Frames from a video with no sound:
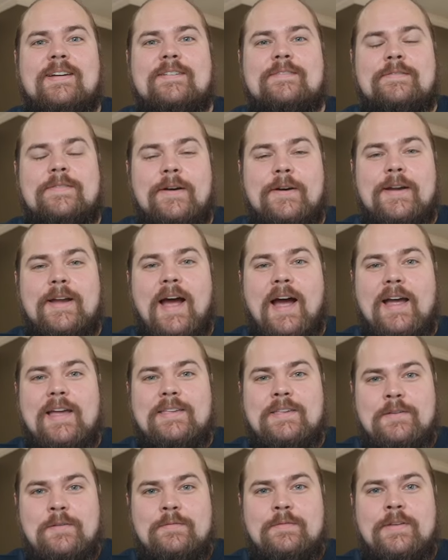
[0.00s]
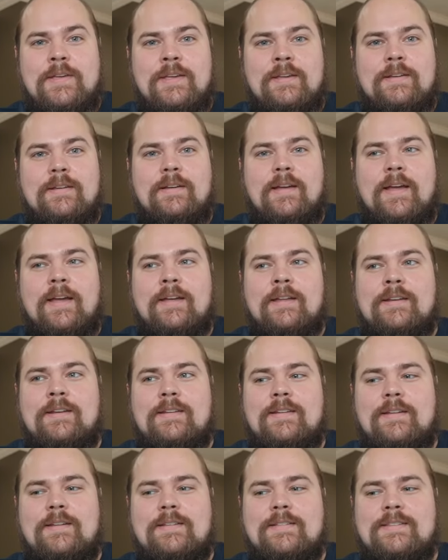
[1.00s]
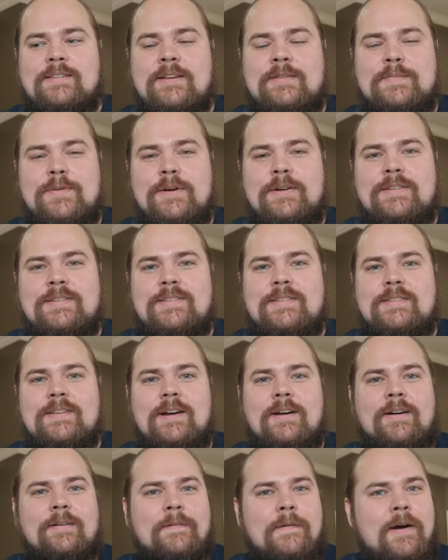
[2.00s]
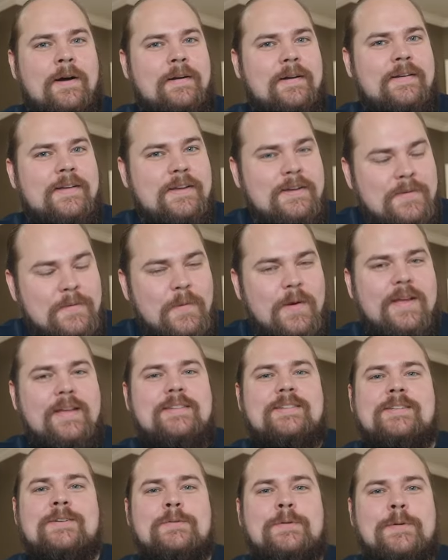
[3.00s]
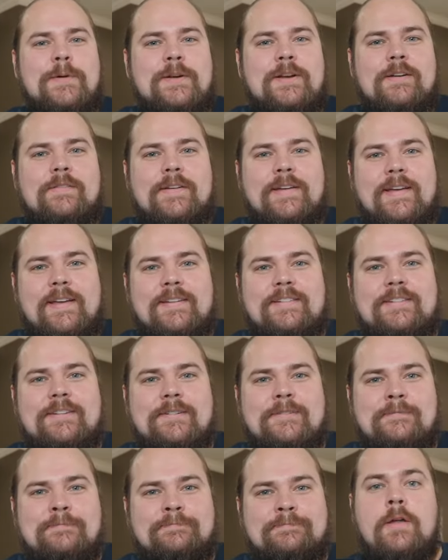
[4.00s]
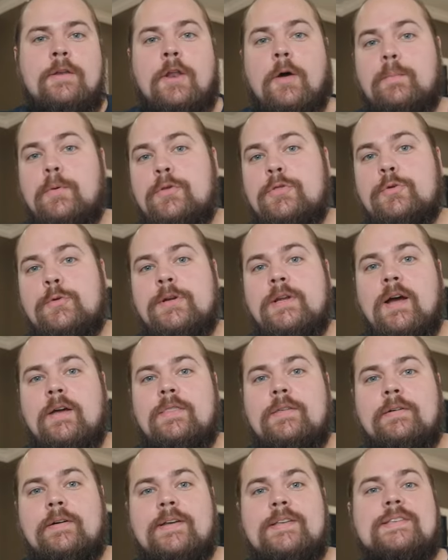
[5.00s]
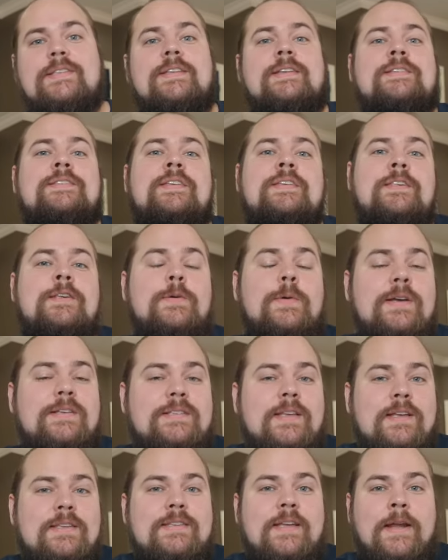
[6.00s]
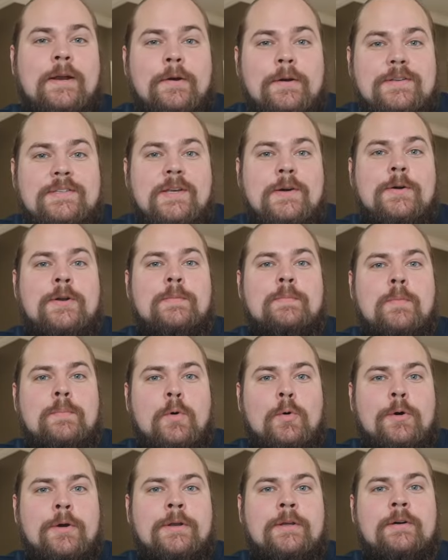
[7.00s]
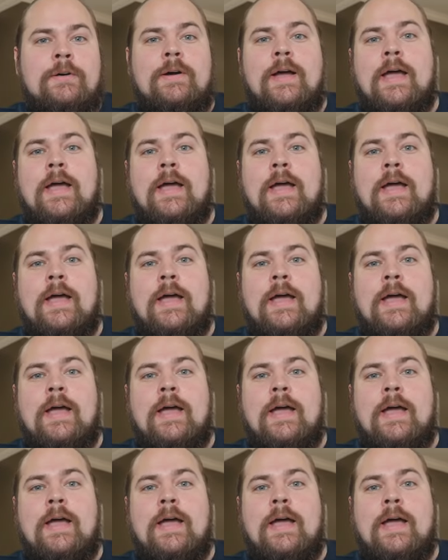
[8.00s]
very high UV and sunburns are a good way to ruin your vacation. Number 3 on the list is the USS Arizona Memorial